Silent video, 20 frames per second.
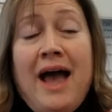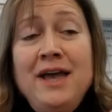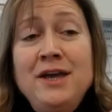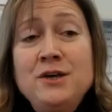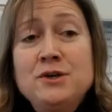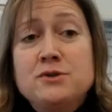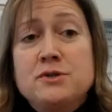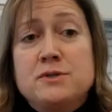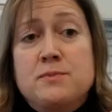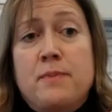
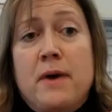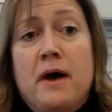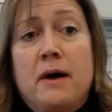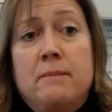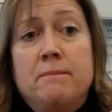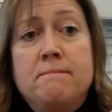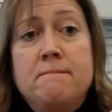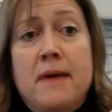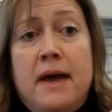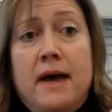I use
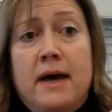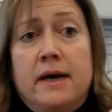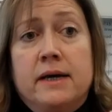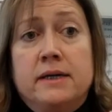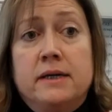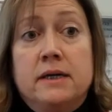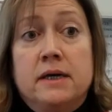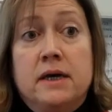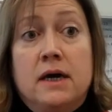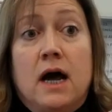
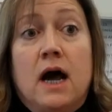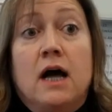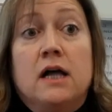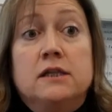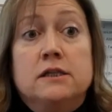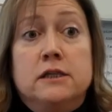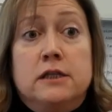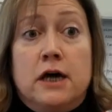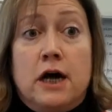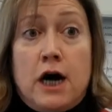PubMed a
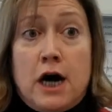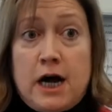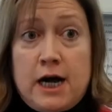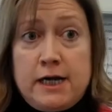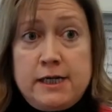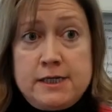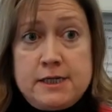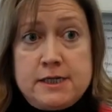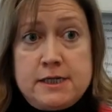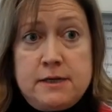
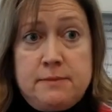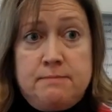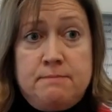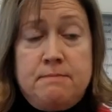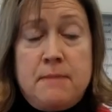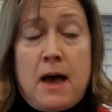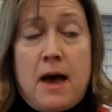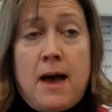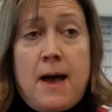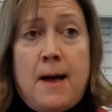lot.
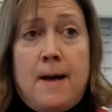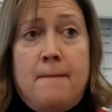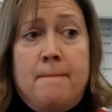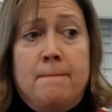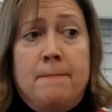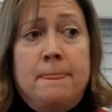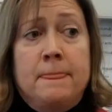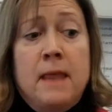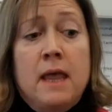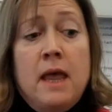
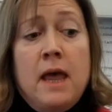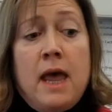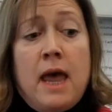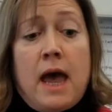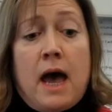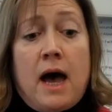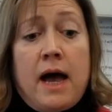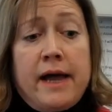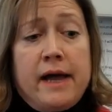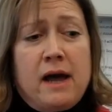
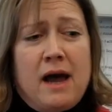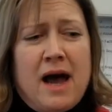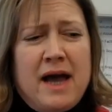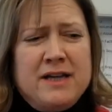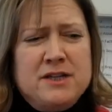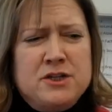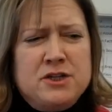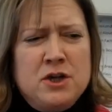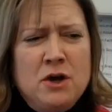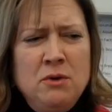
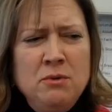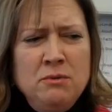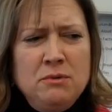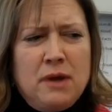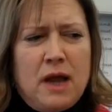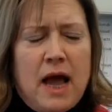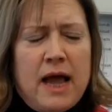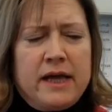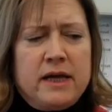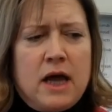
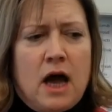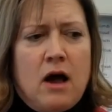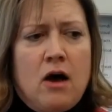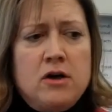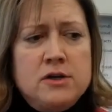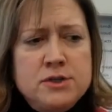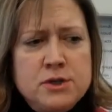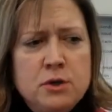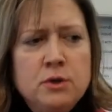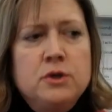I
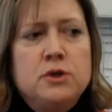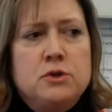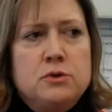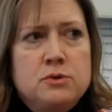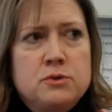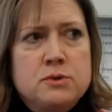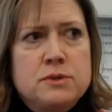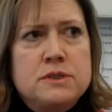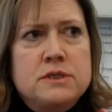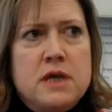also
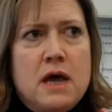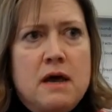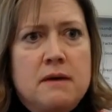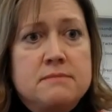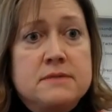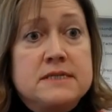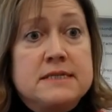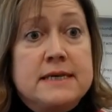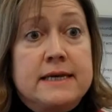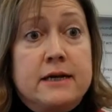use
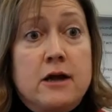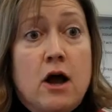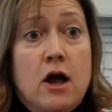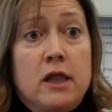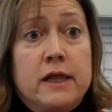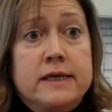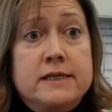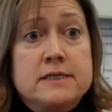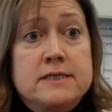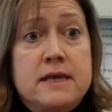
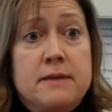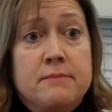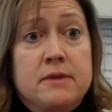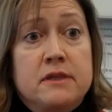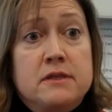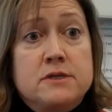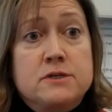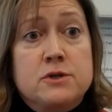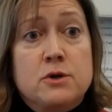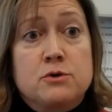CINAHL and some
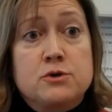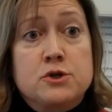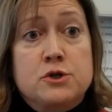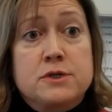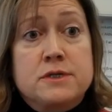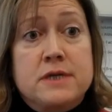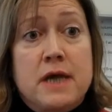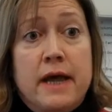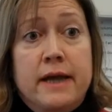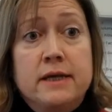of the
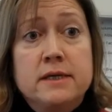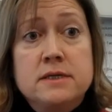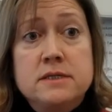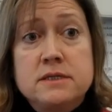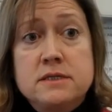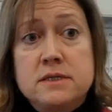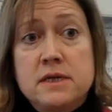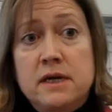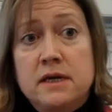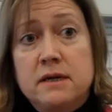social
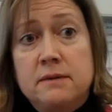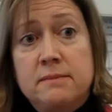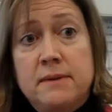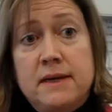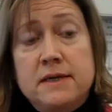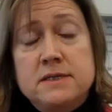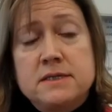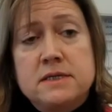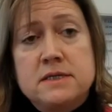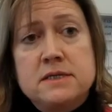science
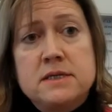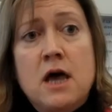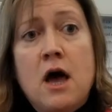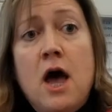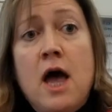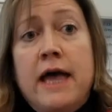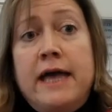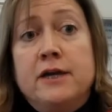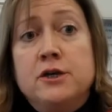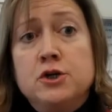databases.
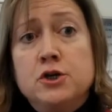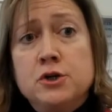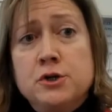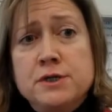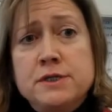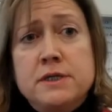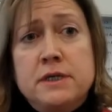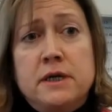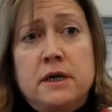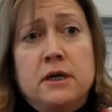In
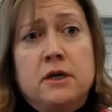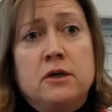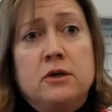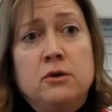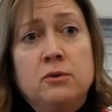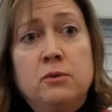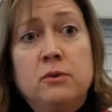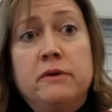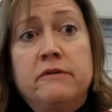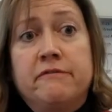nursing,
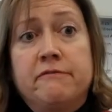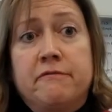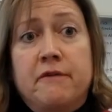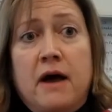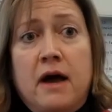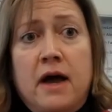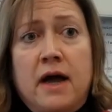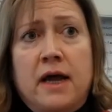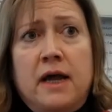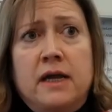you will
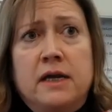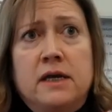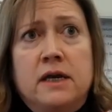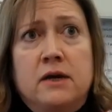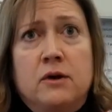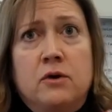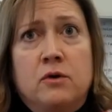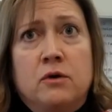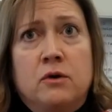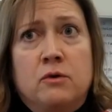
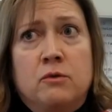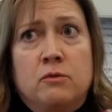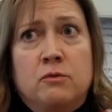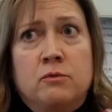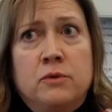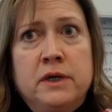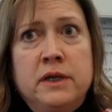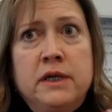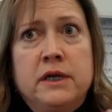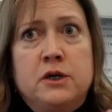find
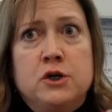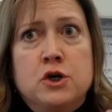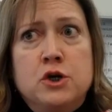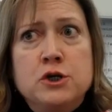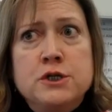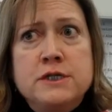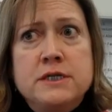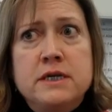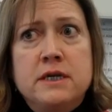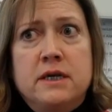really
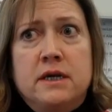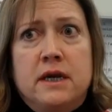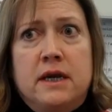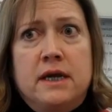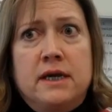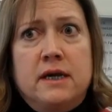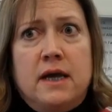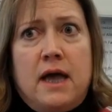nursing